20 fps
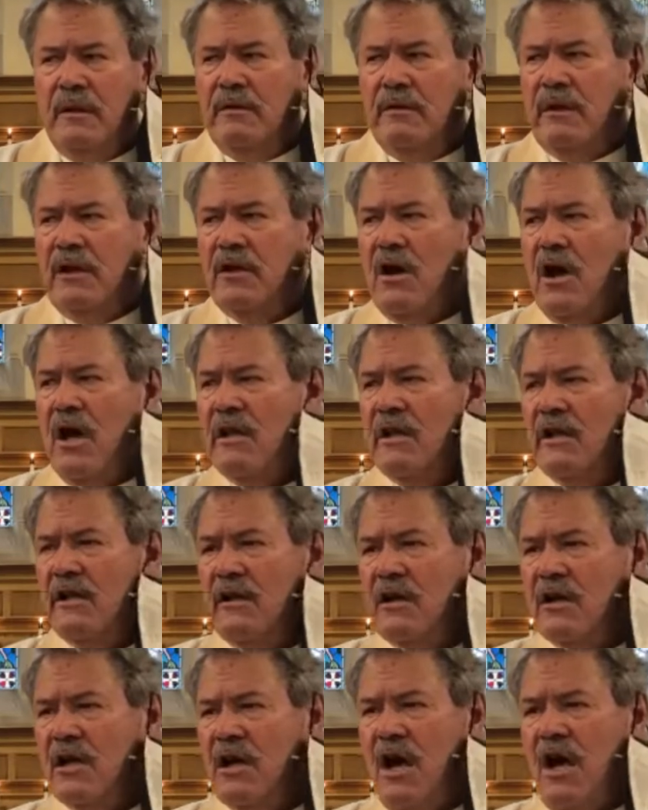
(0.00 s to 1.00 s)
They call it
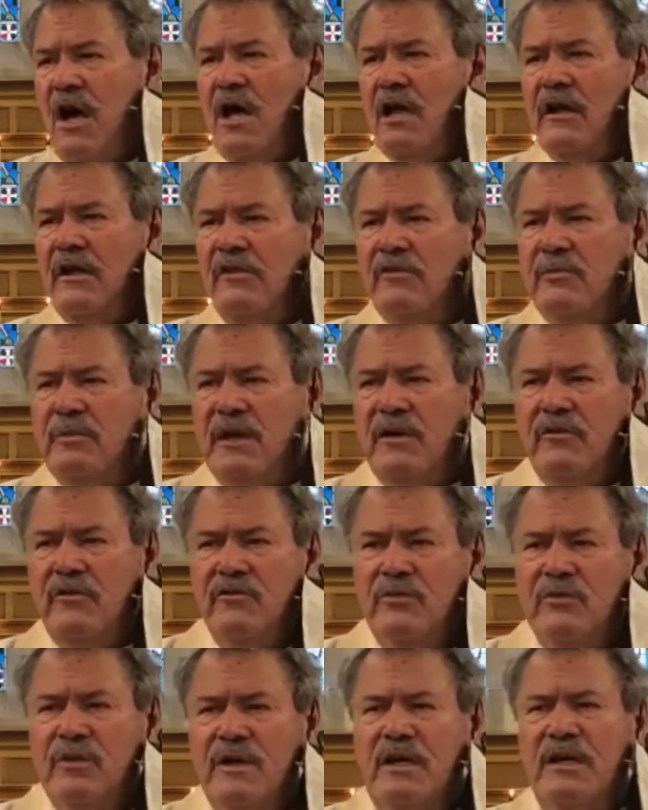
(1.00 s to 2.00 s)
a college, but
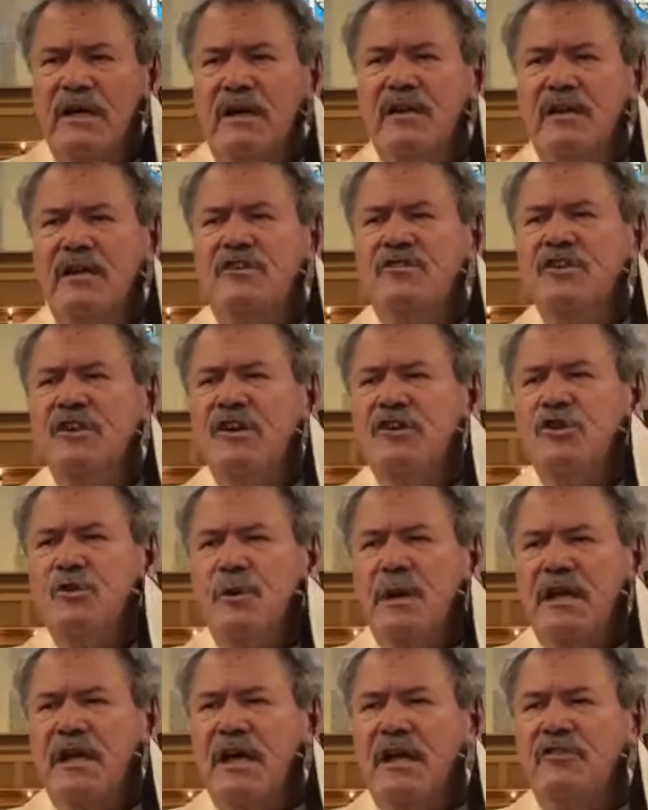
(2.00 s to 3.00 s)
it's really a
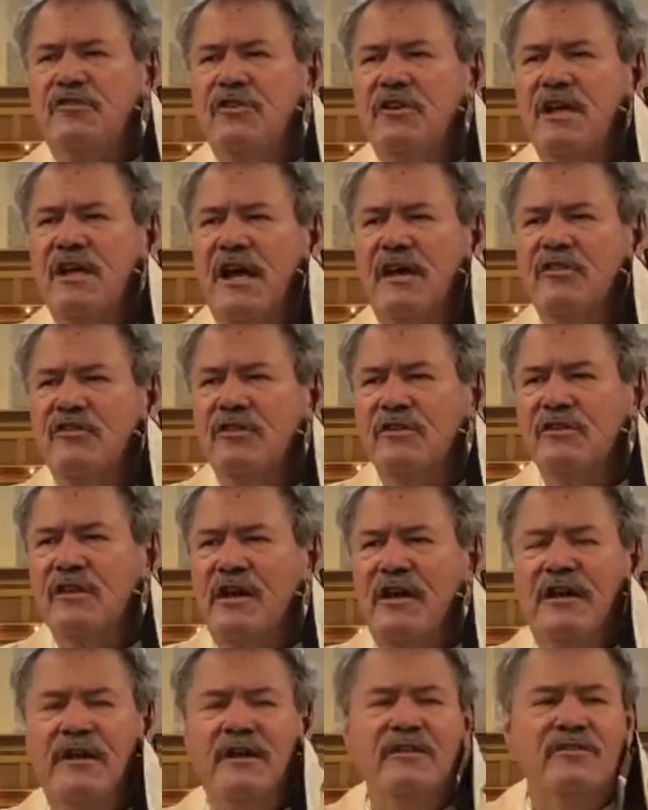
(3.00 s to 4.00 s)
continuing education
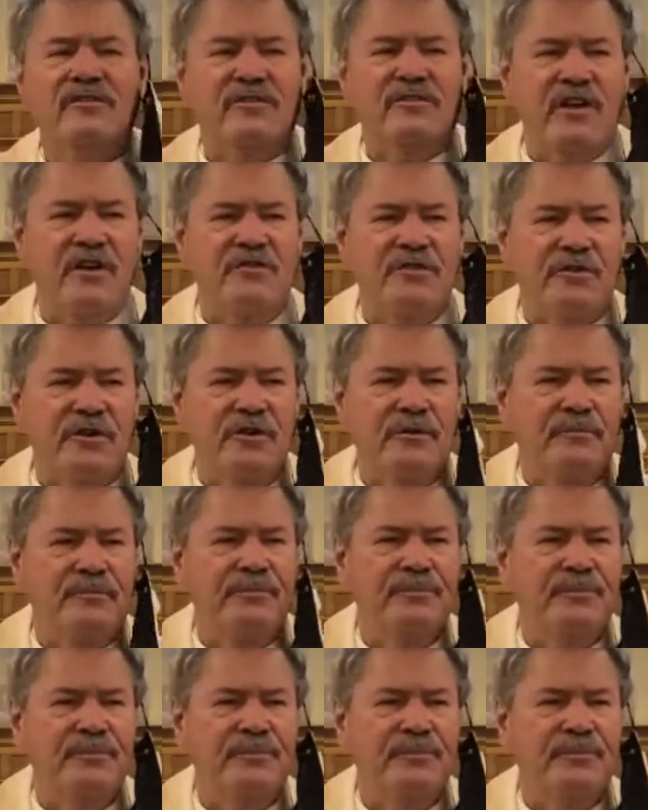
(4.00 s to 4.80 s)
center.